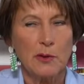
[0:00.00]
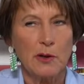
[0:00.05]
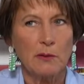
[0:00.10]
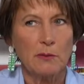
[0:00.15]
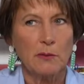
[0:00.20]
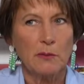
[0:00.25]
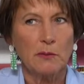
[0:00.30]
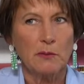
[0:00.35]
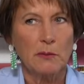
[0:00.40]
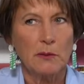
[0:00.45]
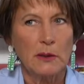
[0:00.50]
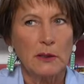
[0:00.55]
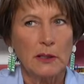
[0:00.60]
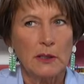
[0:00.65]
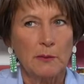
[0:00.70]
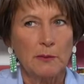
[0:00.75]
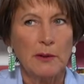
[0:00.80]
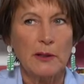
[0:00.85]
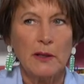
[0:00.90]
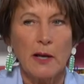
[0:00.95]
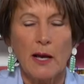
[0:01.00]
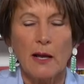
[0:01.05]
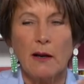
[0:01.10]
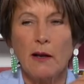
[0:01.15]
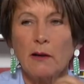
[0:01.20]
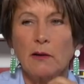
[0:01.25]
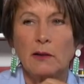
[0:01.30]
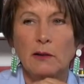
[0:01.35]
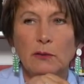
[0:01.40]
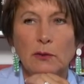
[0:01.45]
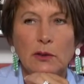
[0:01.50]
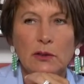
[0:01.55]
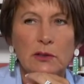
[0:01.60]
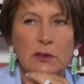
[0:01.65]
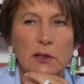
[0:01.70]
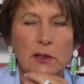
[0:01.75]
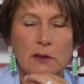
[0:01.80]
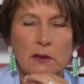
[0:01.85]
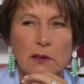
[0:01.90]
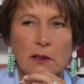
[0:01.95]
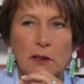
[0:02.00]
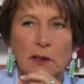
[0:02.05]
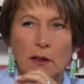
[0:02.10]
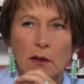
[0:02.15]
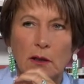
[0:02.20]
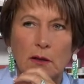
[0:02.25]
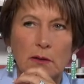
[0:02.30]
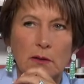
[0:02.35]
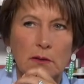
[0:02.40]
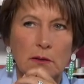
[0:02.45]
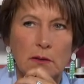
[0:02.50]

problem, but I, I don't know where it's dusty, I guess.